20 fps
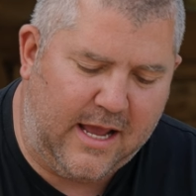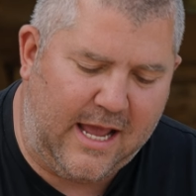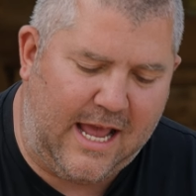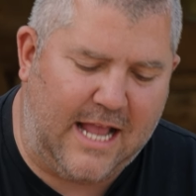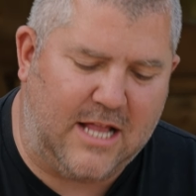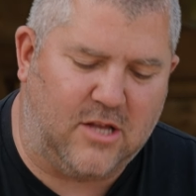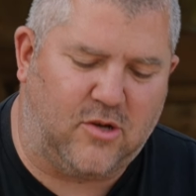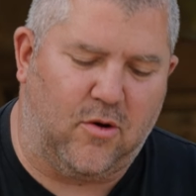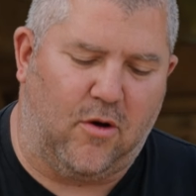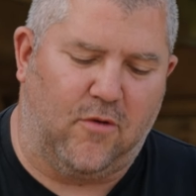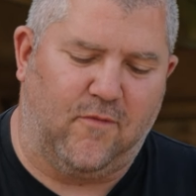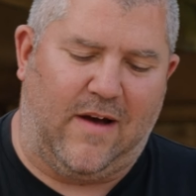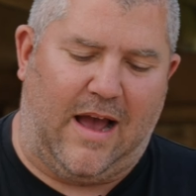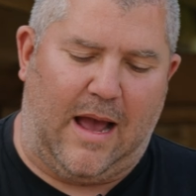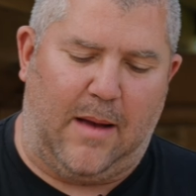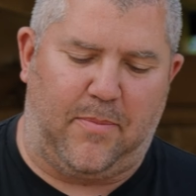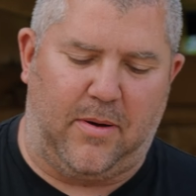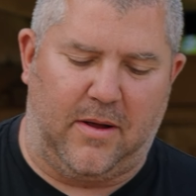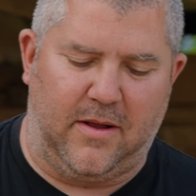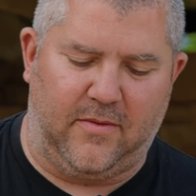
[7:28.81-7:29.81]
into a
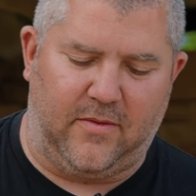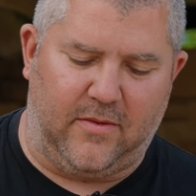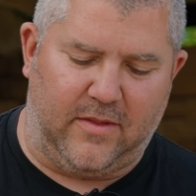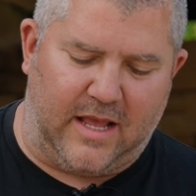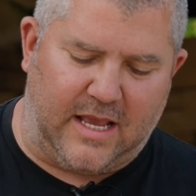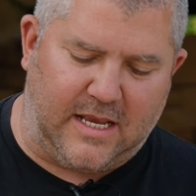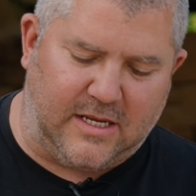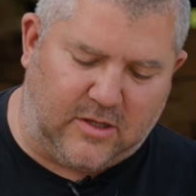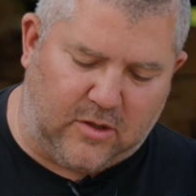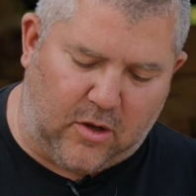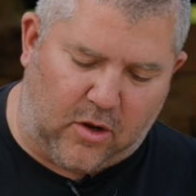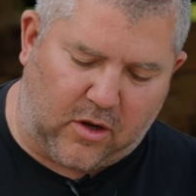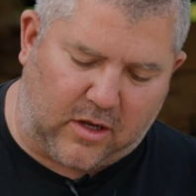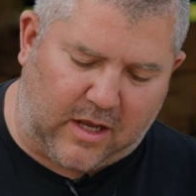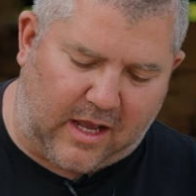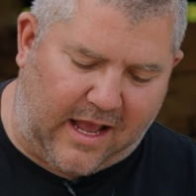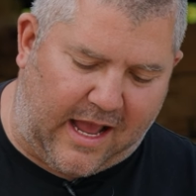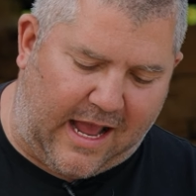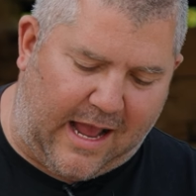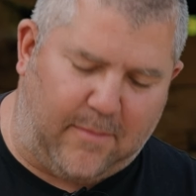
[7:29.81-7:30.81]
wrap. These look
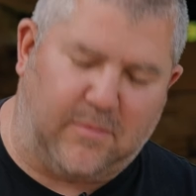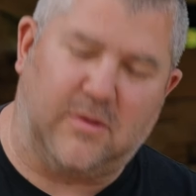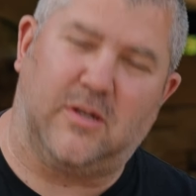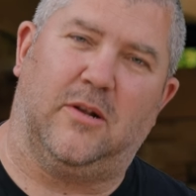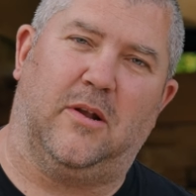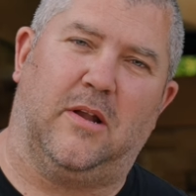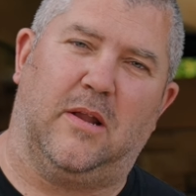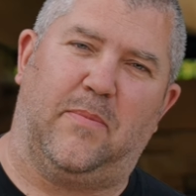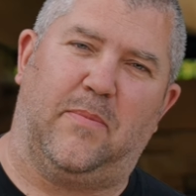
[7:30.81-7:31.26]
absolutely